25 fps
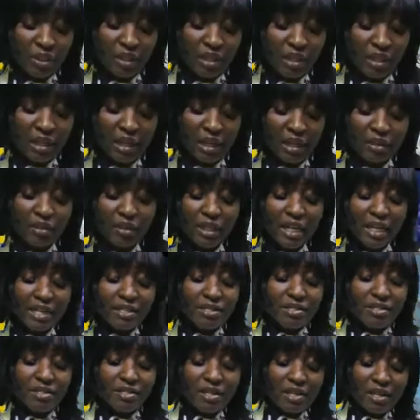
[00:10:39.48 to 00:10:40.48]
Then
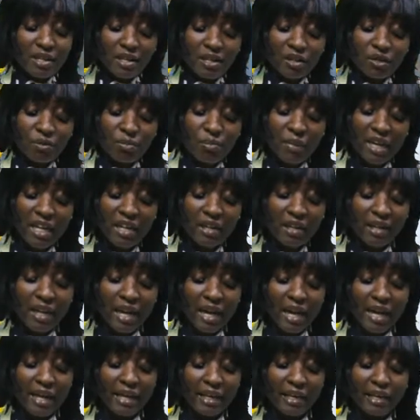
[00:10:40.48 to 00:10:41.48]
another thing, men
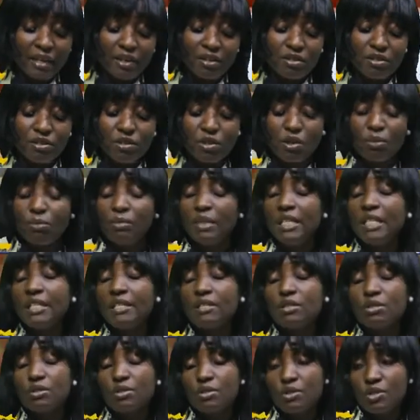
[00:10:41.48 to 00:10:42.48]
like some
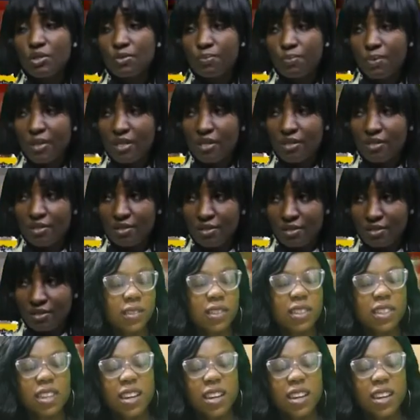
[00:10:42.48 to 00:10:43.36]
little space.